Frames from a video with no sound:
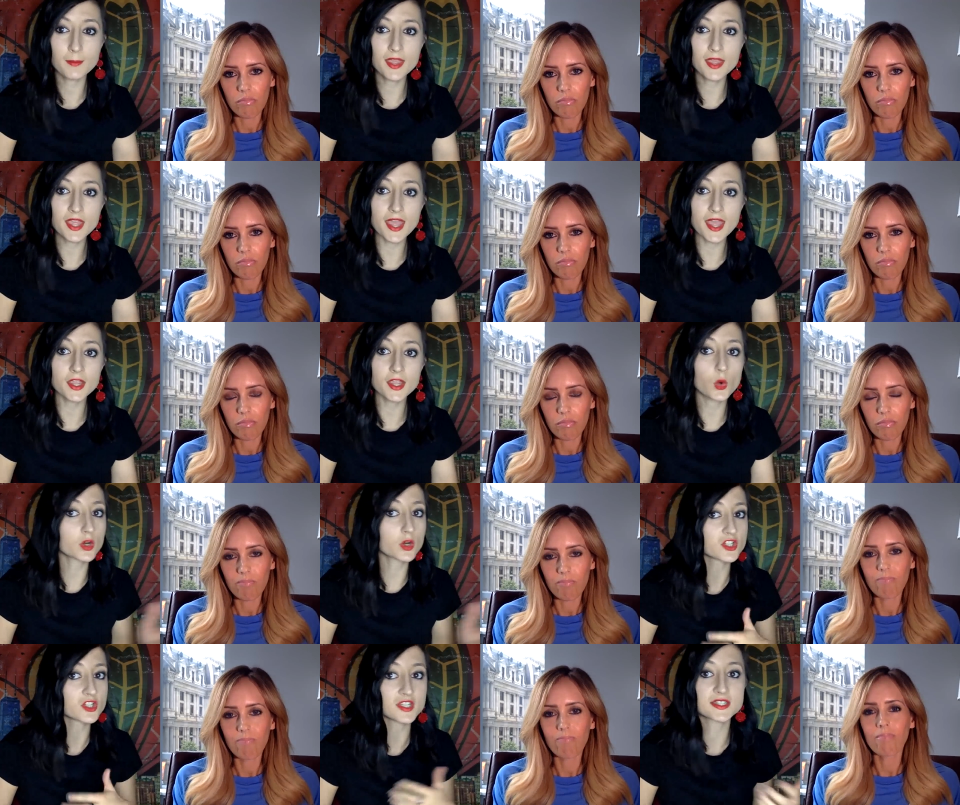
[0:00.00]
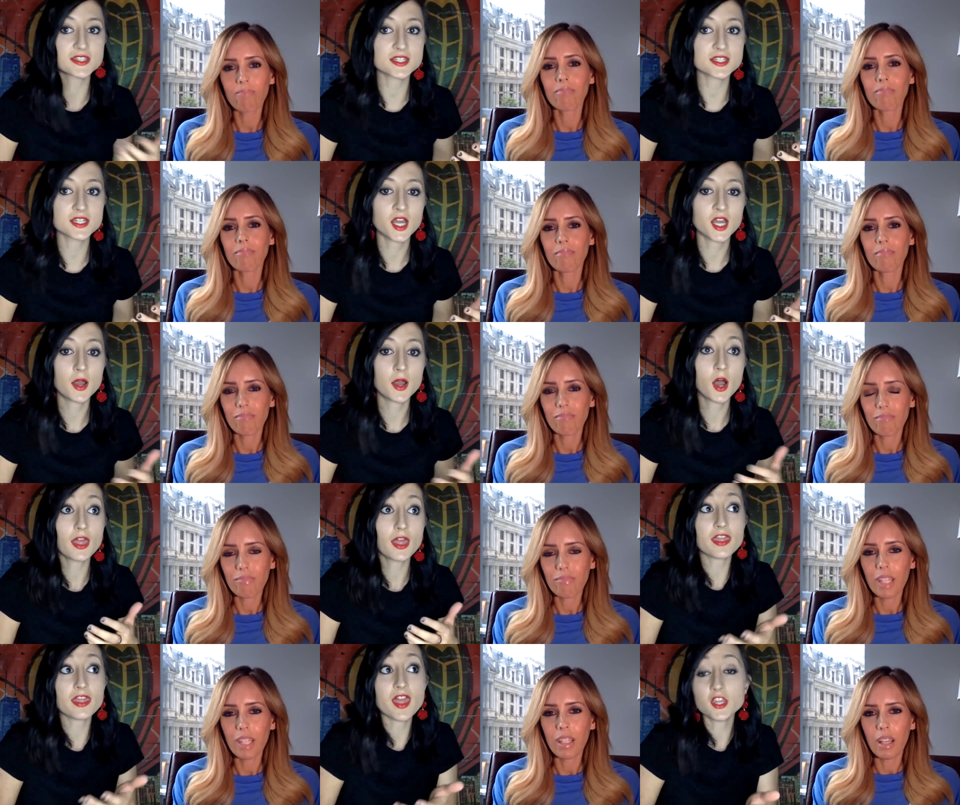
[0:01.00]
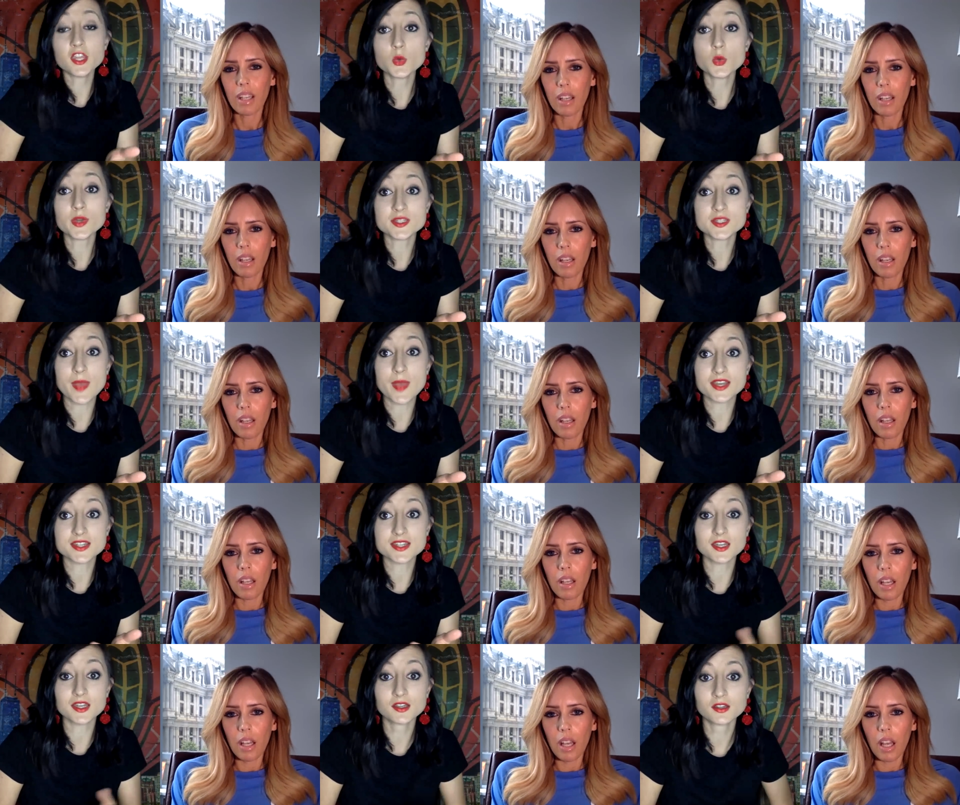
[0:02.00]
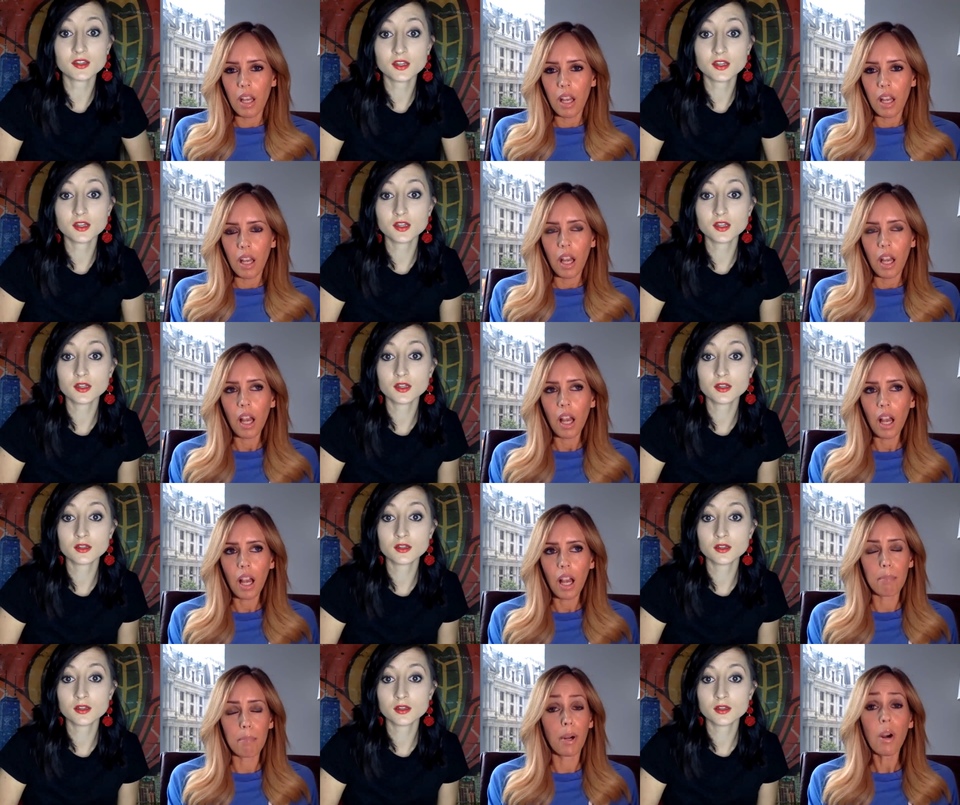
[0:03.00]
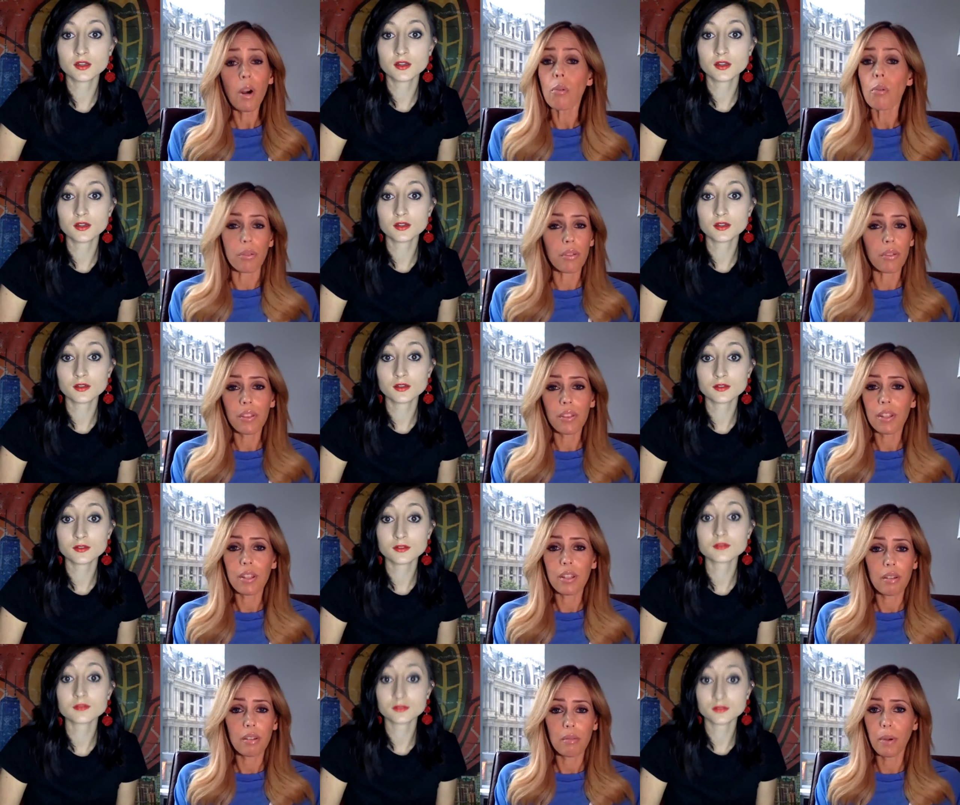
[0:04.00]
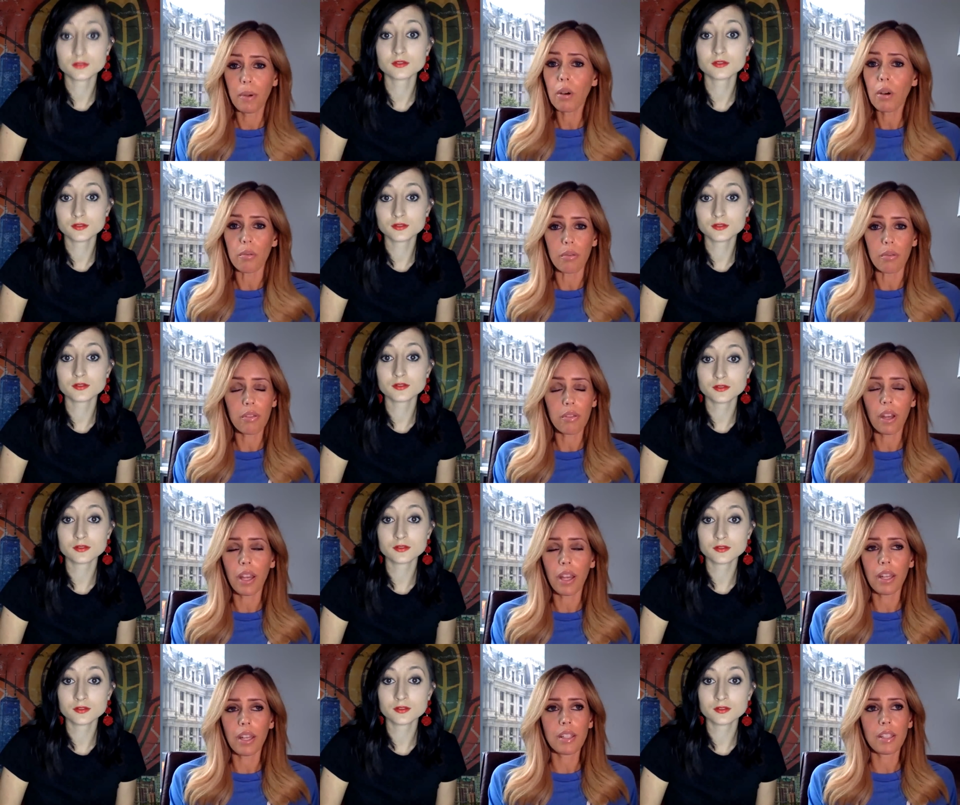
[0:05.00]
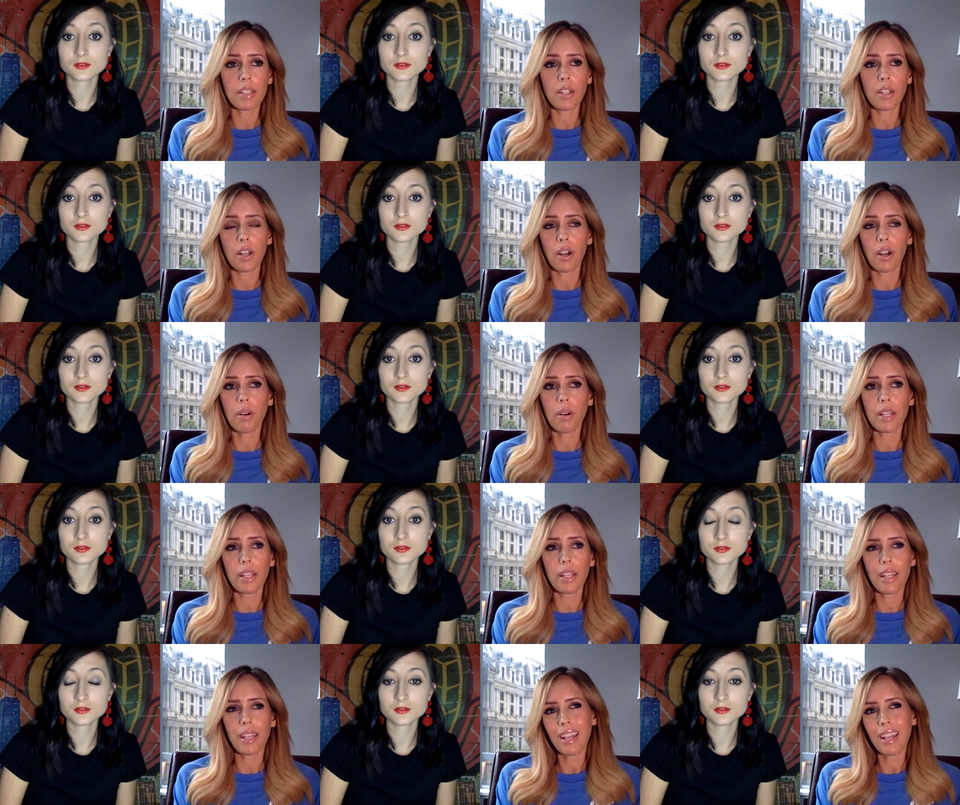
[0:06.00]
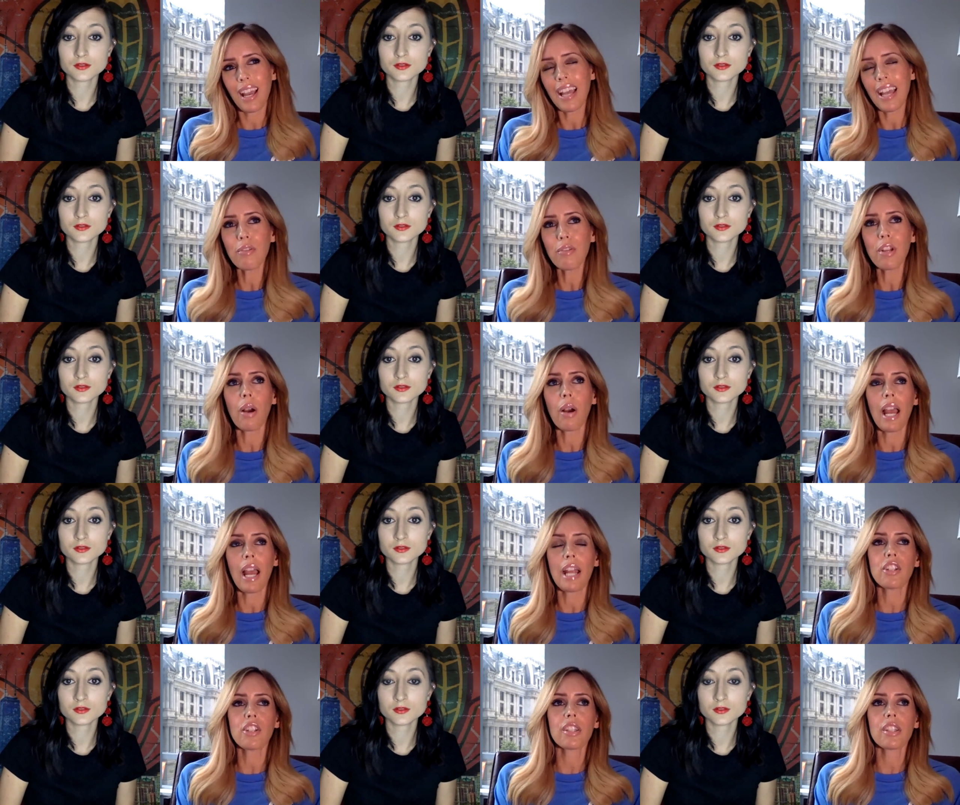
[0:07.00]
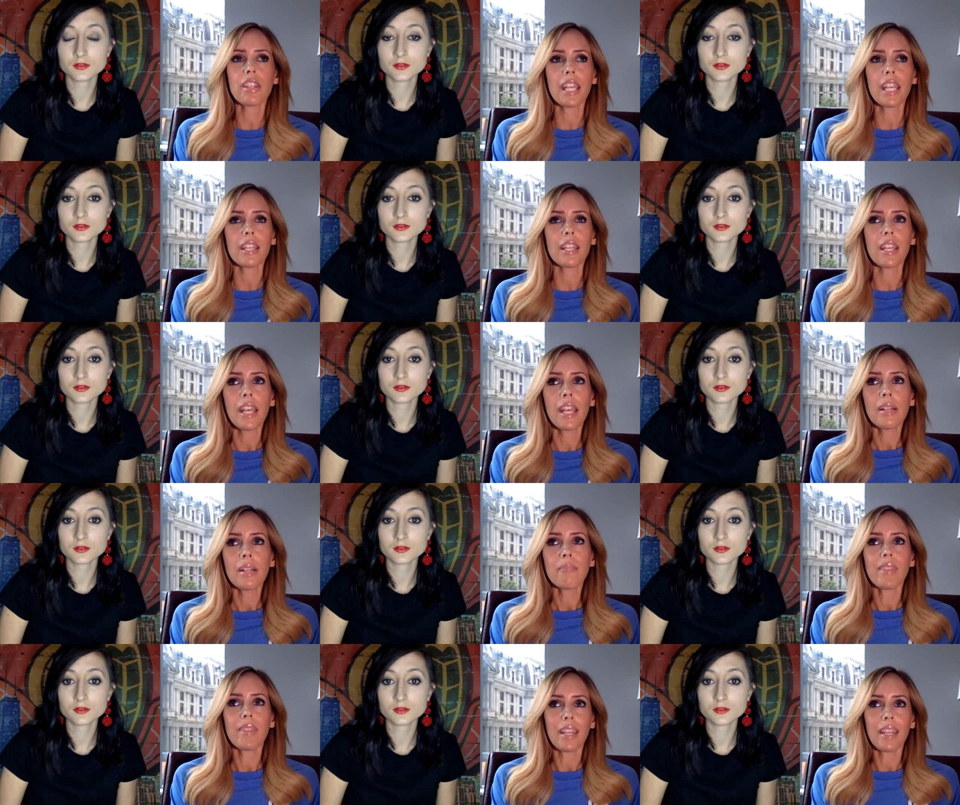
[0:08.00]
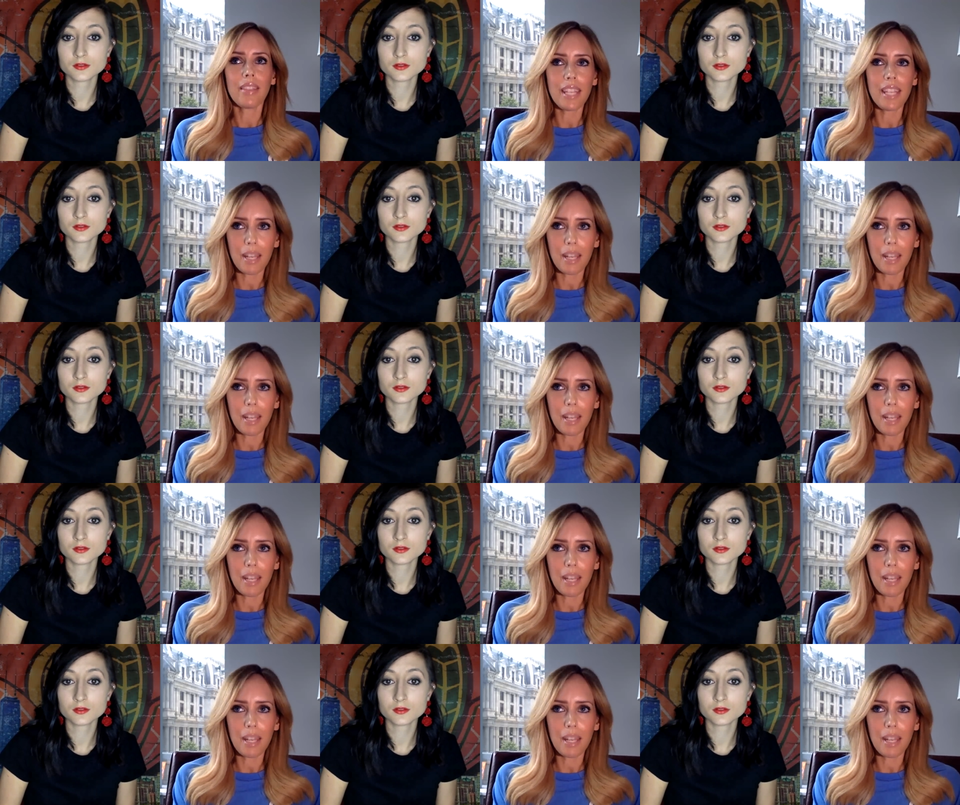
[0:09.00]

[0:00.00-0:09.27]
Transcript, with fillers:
Speaker 1: NBA or just than you expected?
Speaker 2: Uh, both. Both. And, you know, it, I don't know. I, I just think in the